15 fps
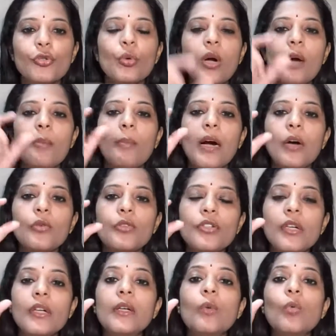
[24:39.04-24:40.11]
to you about
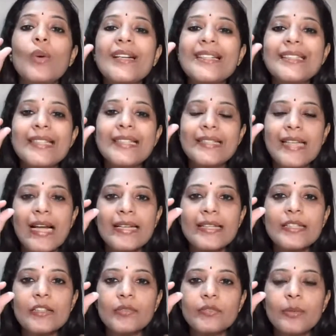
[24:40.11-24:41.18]
what is the
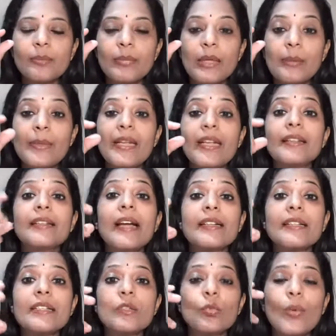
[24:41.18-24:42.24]
size of the baby, and
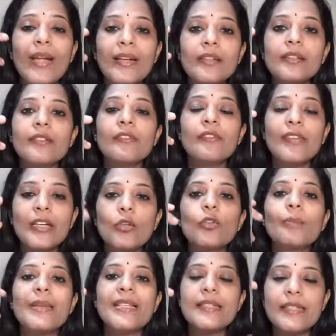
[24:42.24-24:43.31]
that is when we
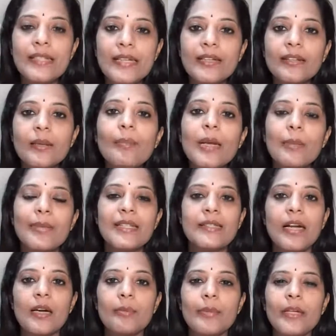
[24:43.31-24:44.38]
could be seeing the baby's
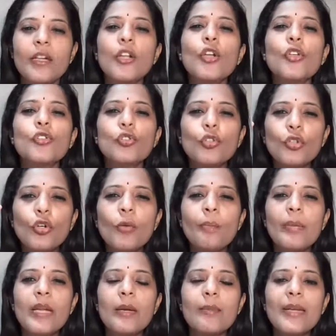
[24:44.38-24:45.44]
heartbeat. So your
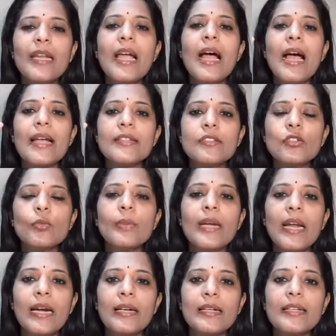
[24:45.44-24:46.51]
baby has to
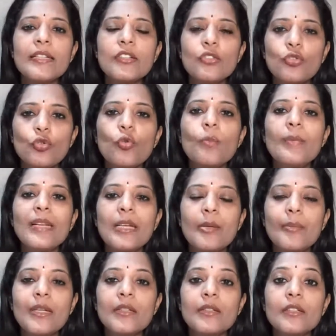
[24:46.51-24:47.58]
be at least 2
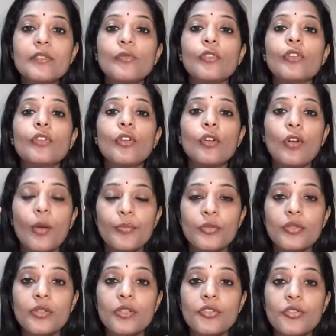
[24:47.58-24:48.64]
millimeters for your
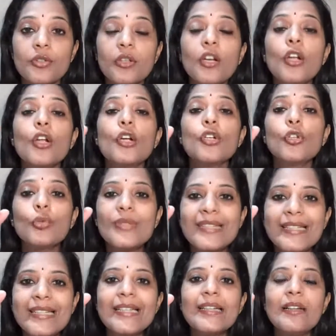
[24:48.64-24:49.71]
obstetrician to
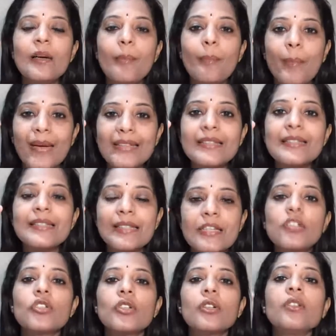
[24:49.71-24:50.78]
see a
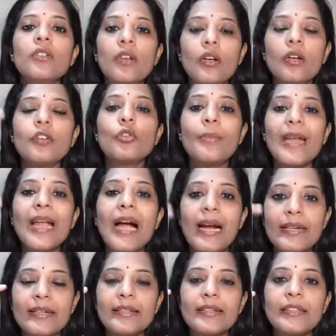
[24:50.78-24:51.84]
pulsation to be
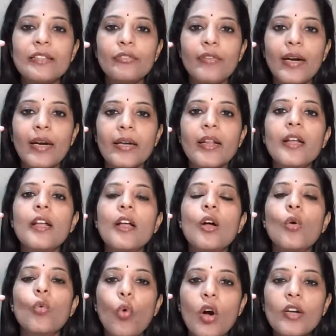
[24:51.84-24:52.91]
identified.
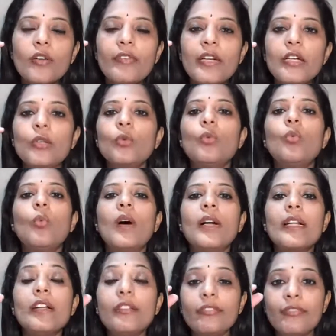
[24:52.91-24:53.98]
What we do
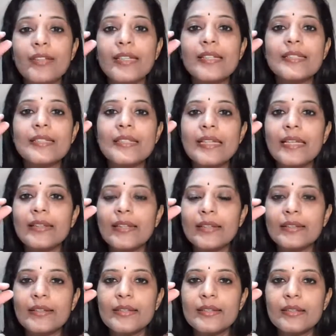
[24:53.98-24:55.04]
if we are seeing
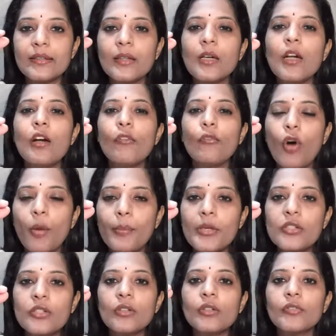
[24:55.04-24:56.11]
that there's a
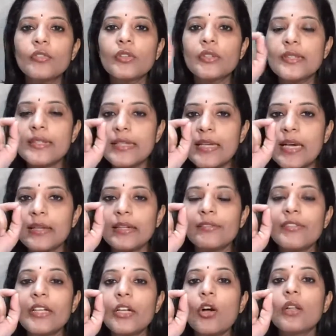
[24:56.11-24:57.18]
formation of the
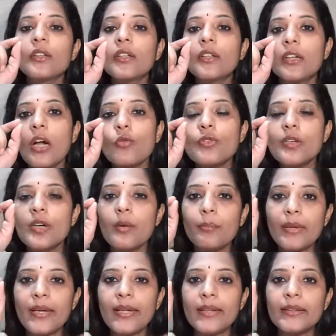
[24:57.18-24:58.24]
CRL, we call the crown
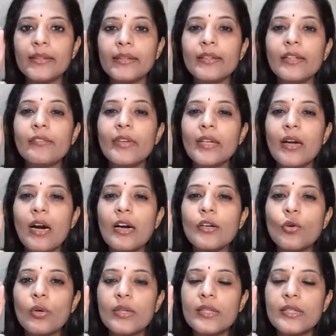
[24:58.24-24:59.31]
rump length, and then we can't
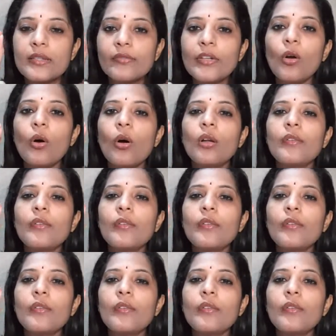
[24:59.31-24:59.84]
notice, we